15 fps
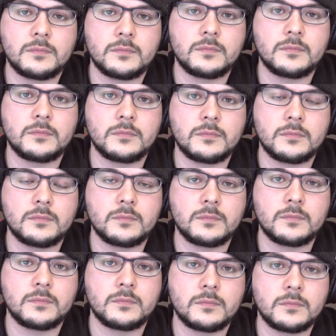
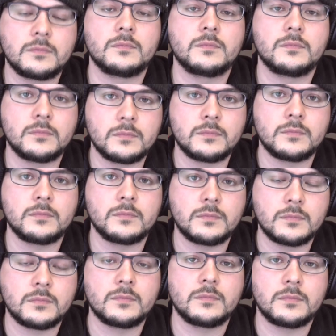
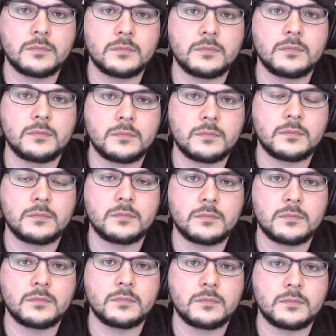
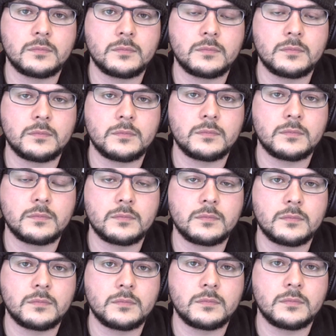
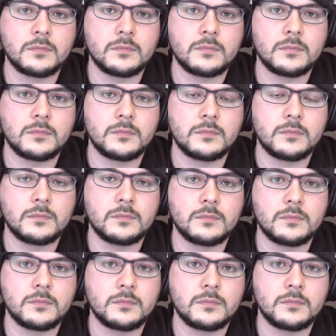This person isn't speaking.